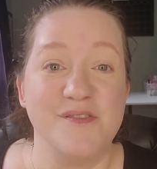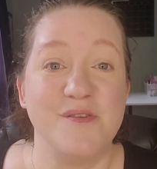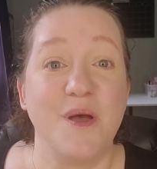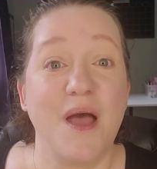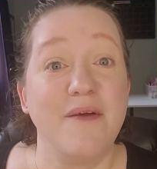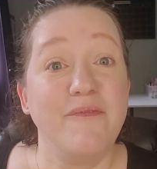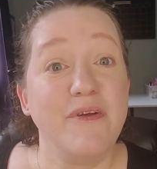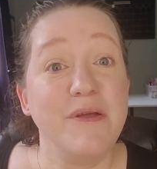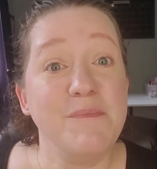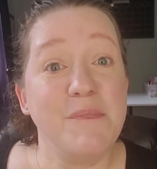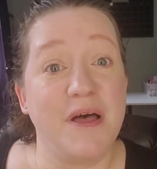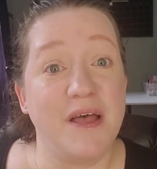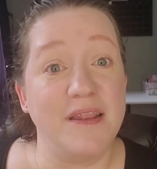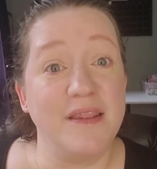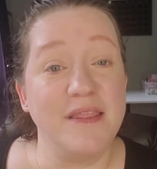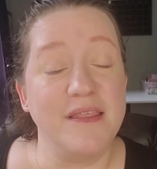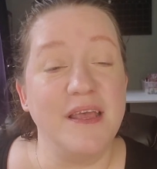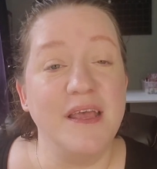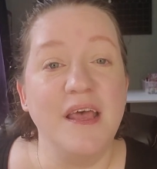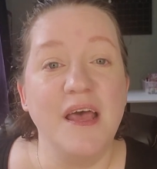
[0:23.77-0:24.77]
So every
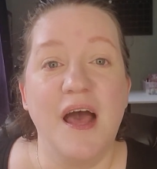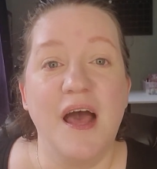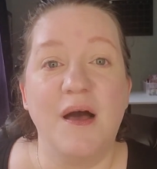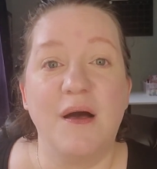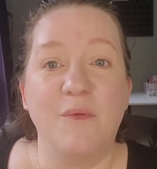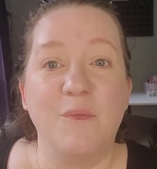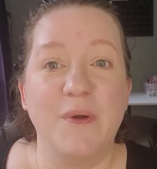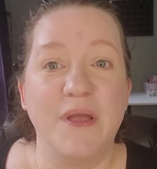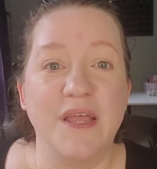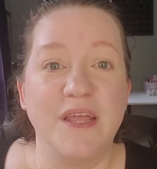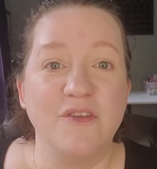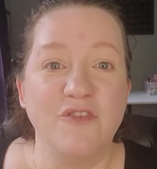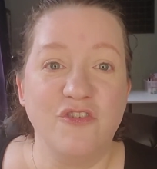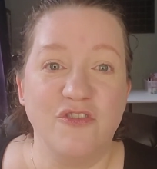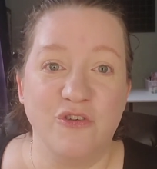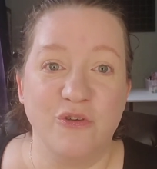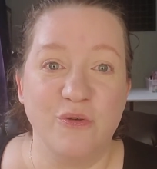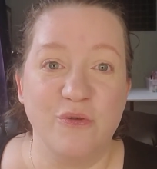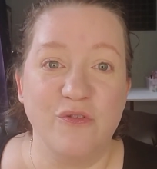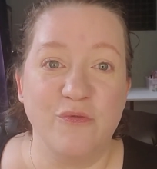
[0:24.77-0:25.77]
month, we
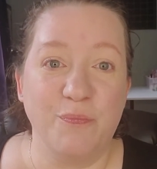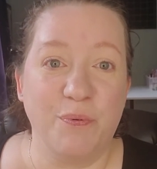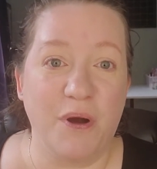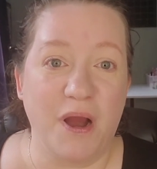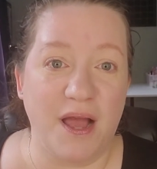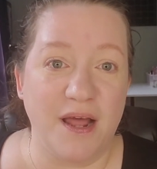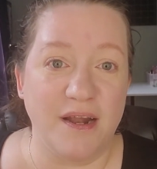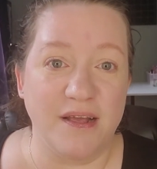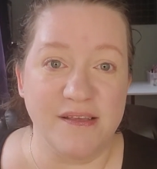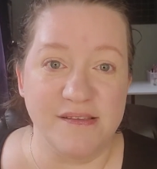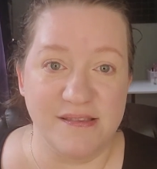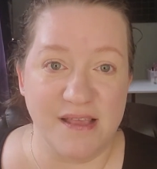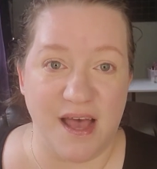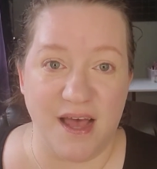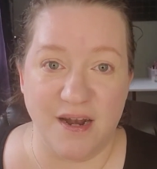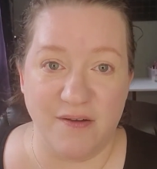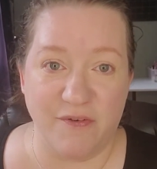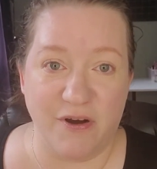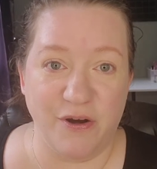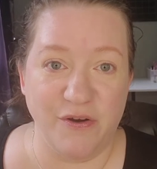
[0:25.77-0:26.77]
choose products
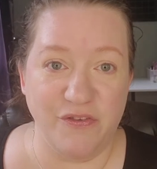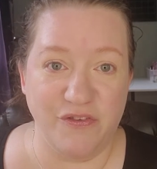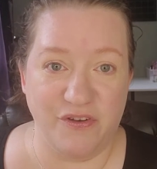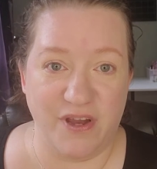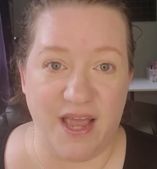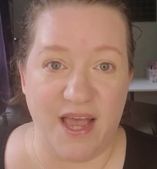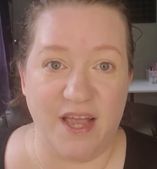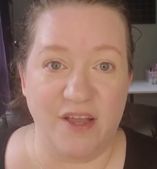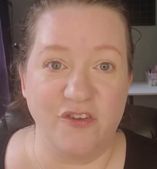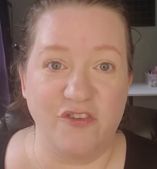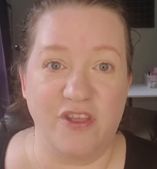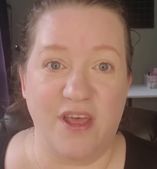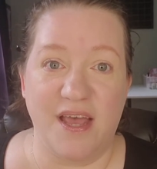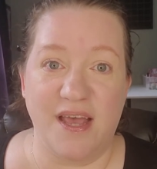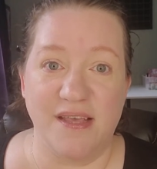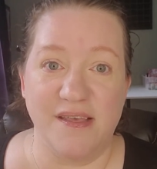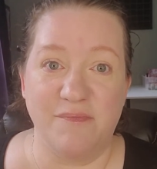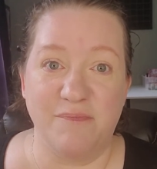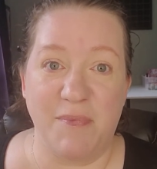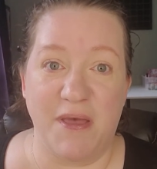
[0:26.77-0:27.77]
out of our stash that
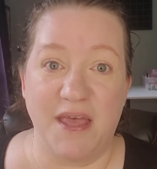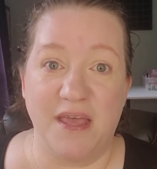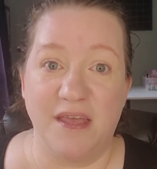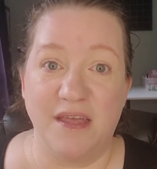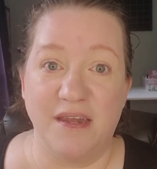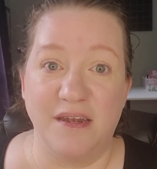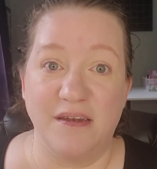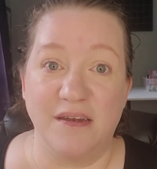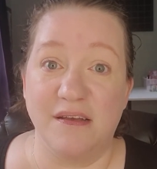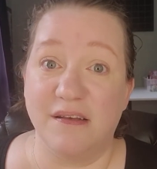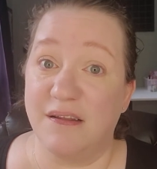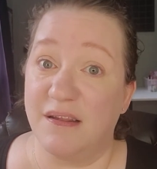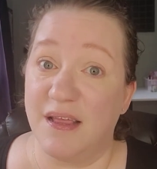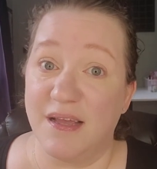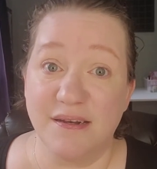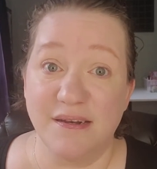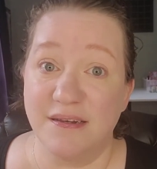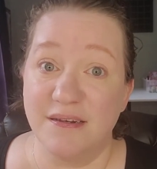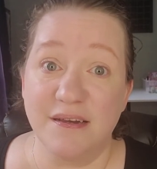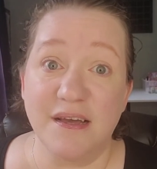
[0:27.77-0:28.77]
have been
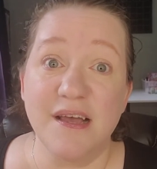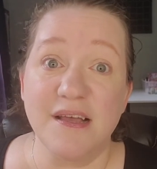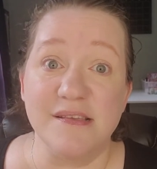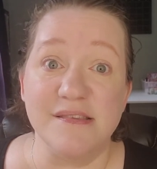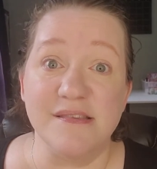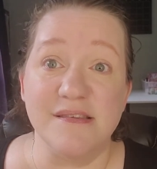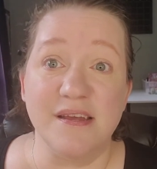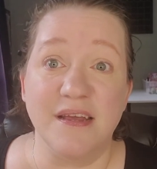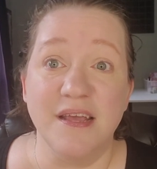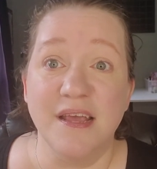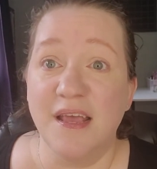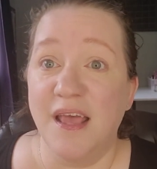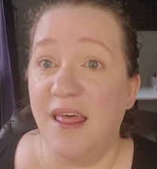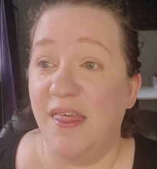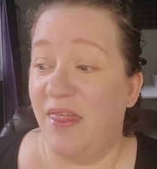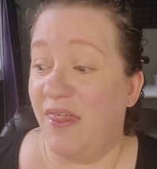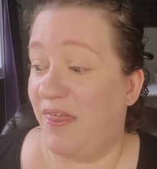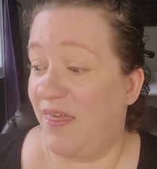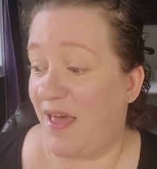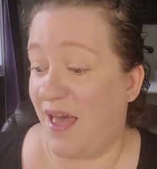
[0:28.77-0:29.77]
collecting dust
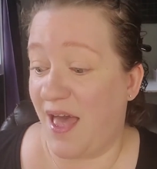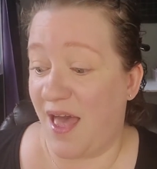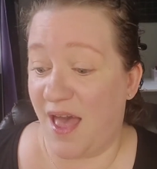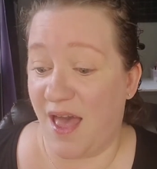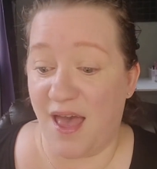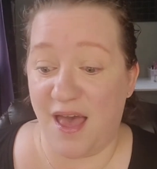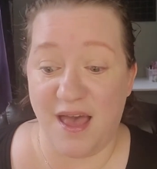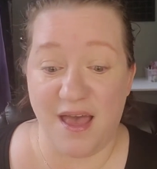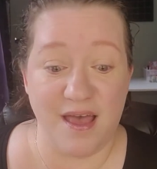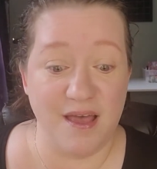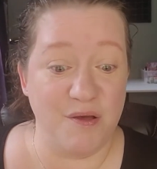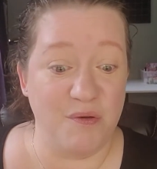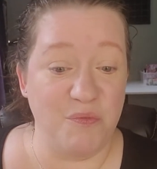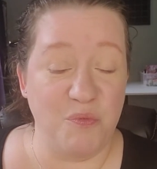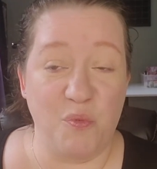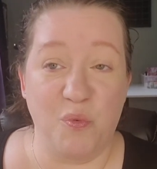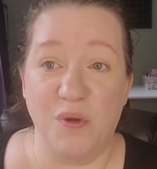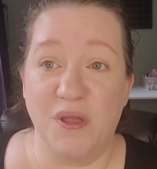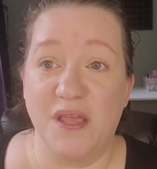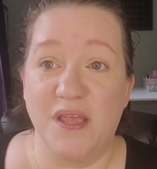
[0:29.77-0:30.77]
that
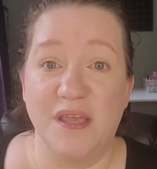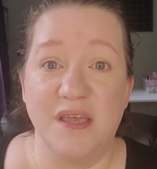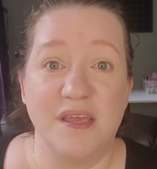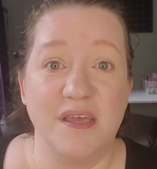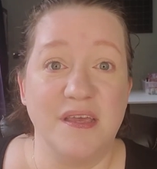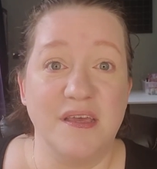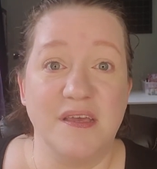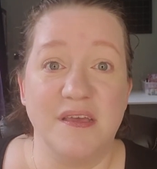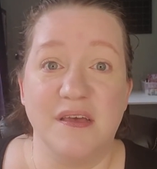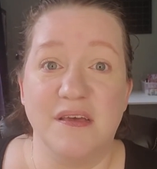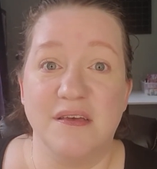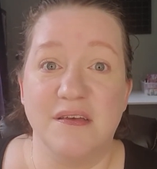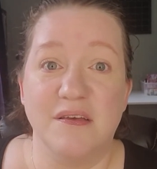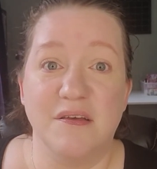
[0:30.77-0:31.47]
we,